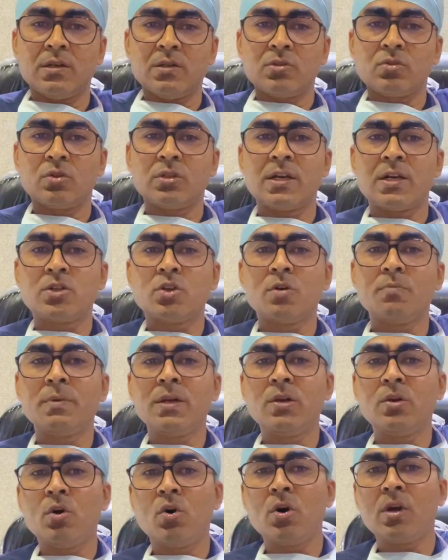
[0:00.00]
So there should be
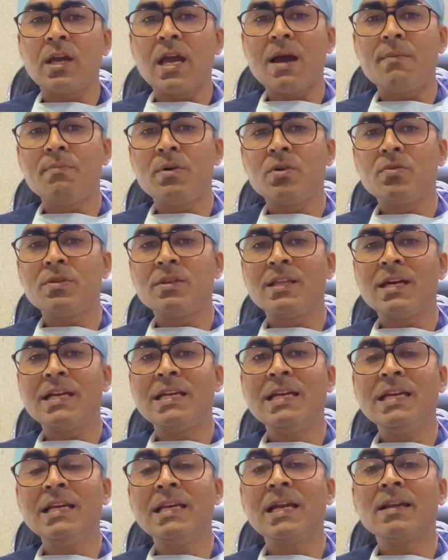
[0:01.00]
no gap between the
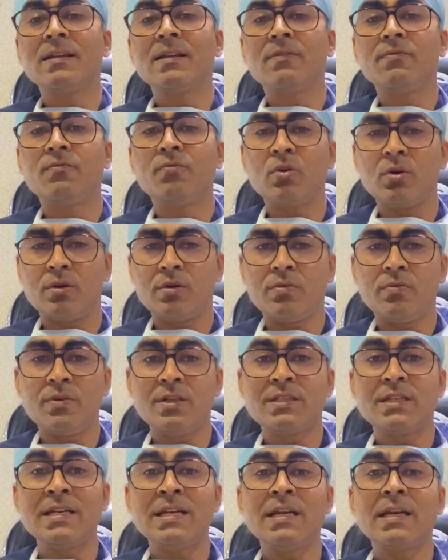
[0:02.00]
heel and the foot,
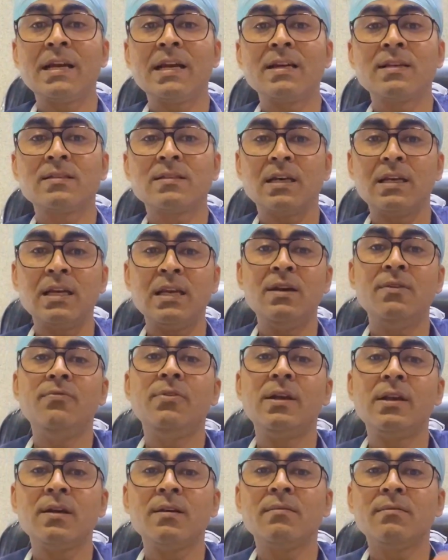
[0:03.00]
which indicates a
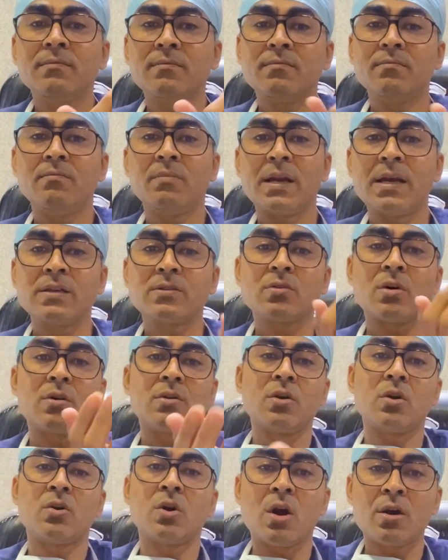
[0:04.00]
ill-fitting brace or
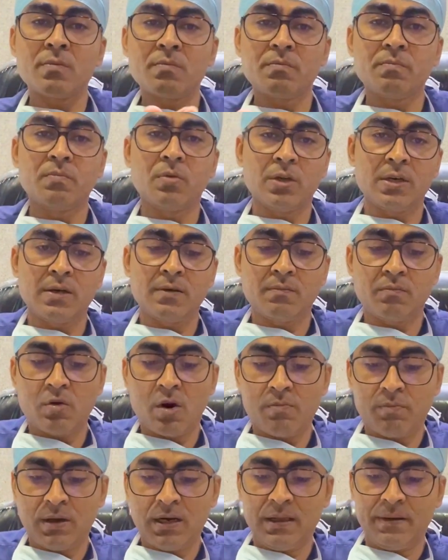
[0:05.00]
you have not put it
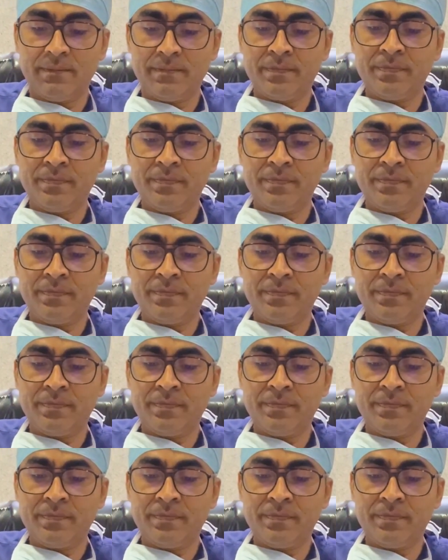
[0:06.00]
properly.